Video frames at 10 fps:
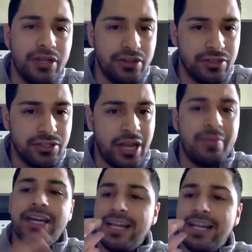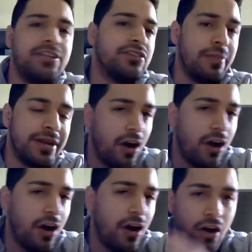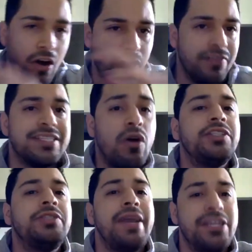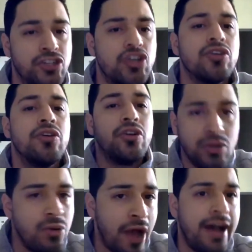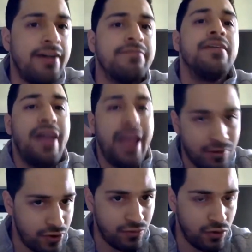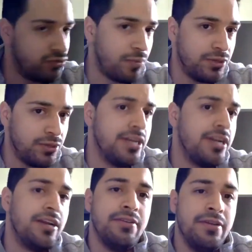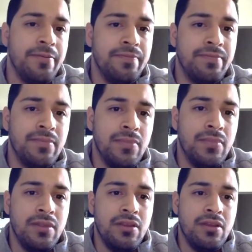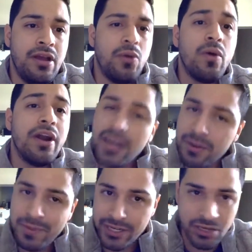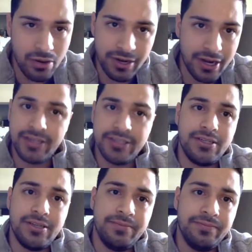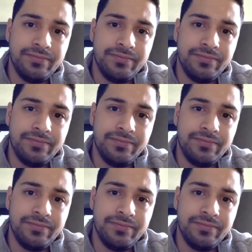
others, how many Latinos, how many, all of this. I want to make sure you have every voice represented. I don't want anybody tokenized.